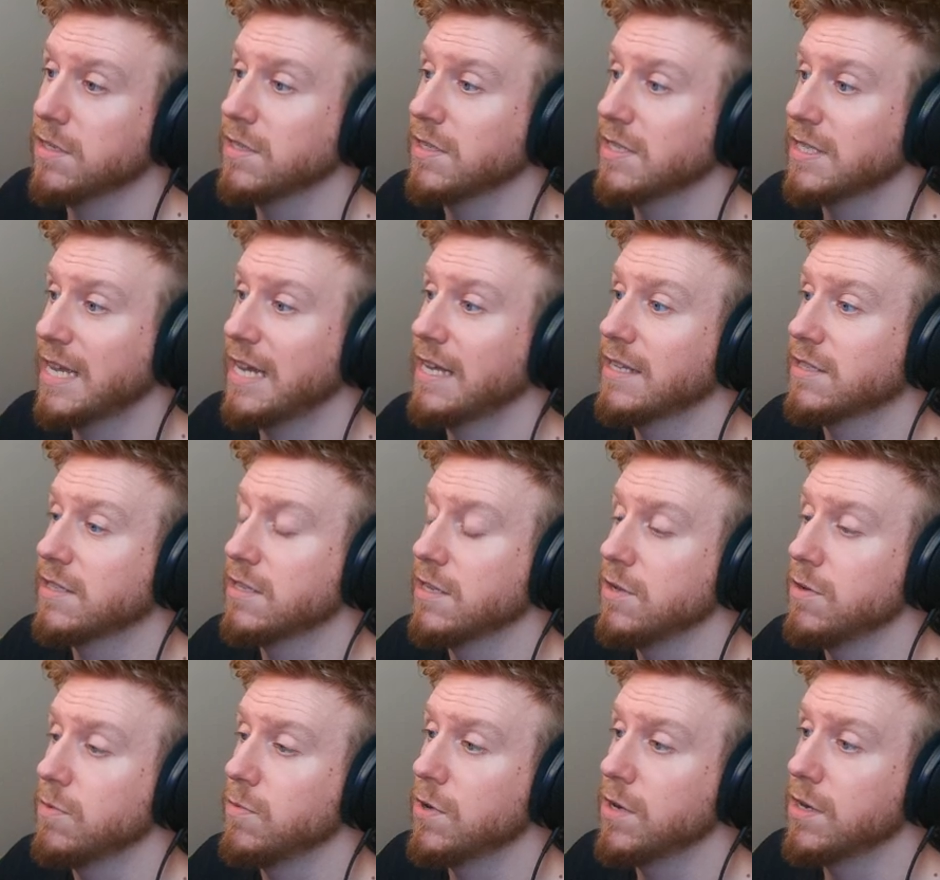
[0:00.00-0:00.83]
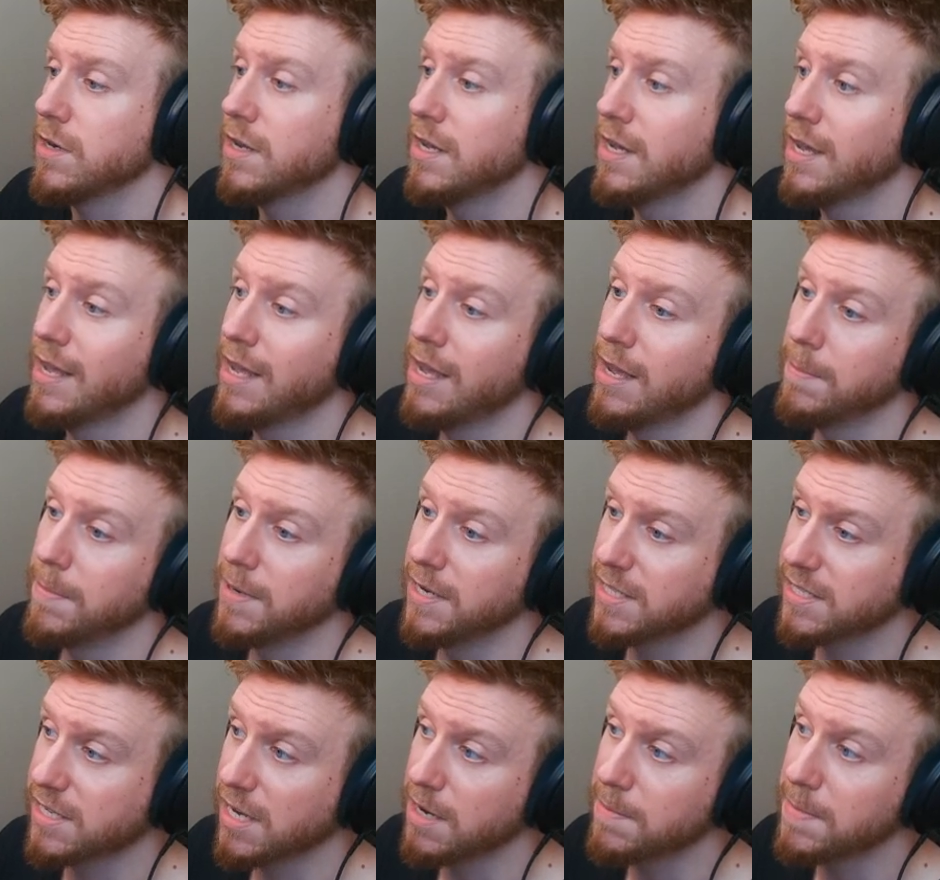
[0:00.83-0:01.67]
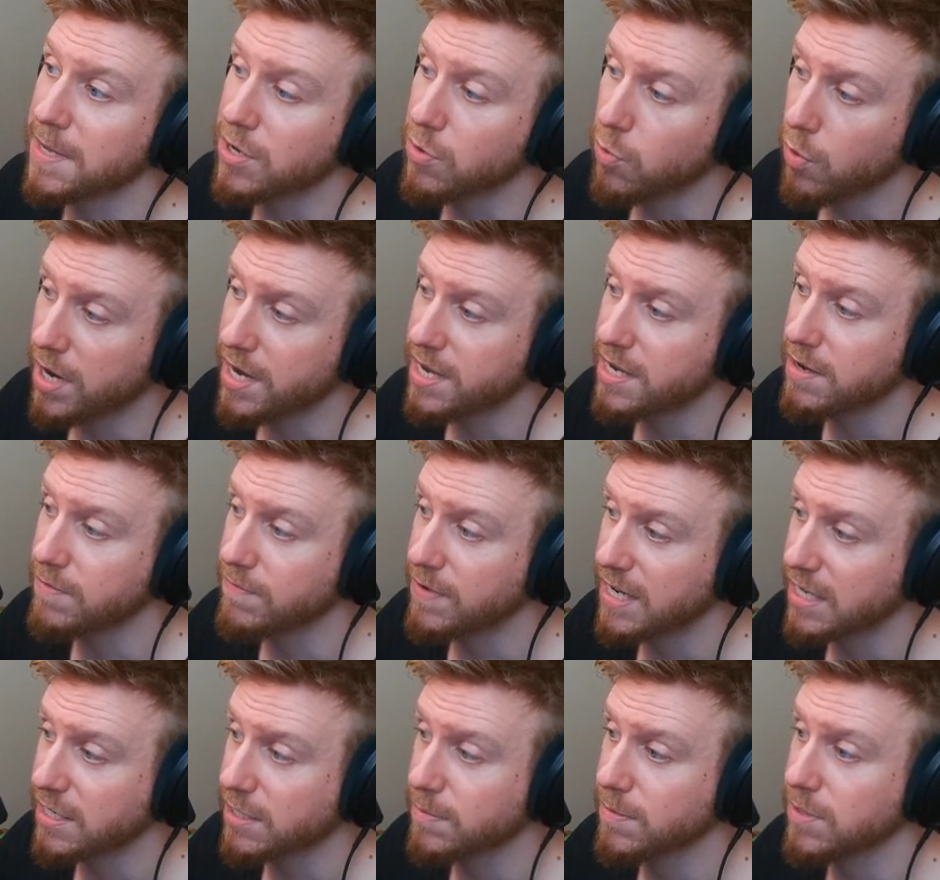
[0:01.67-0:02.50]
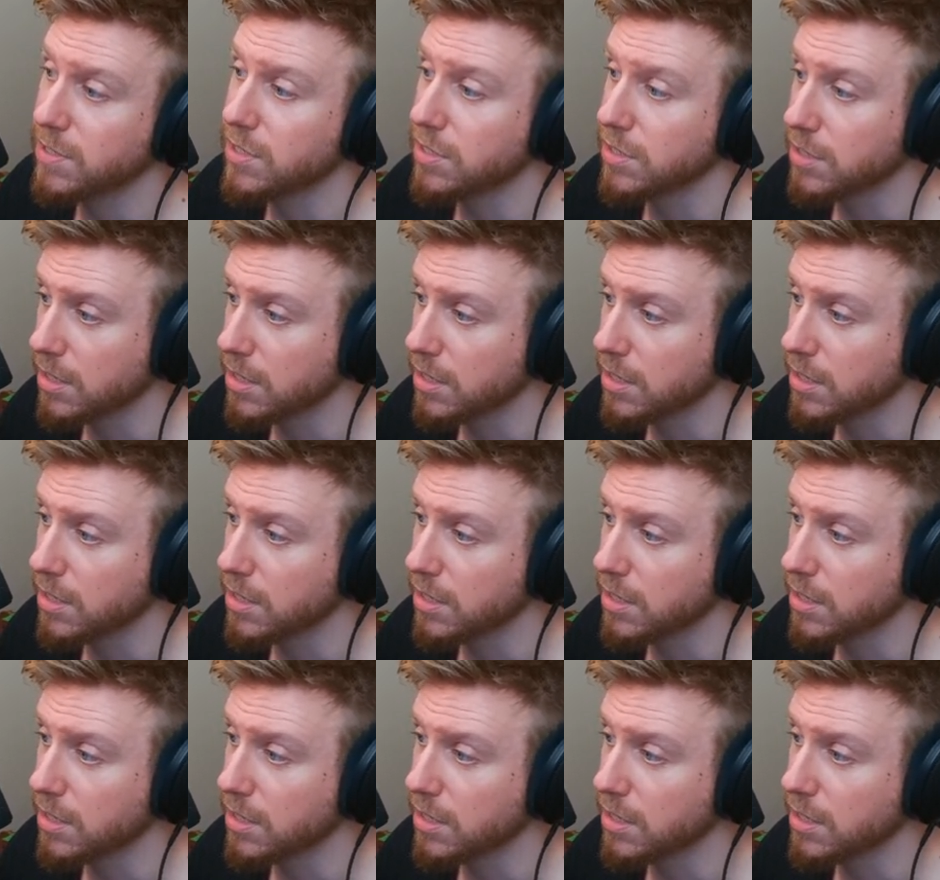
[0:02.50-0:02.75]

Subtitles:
and stats that you want, but it's going to be quite an investment.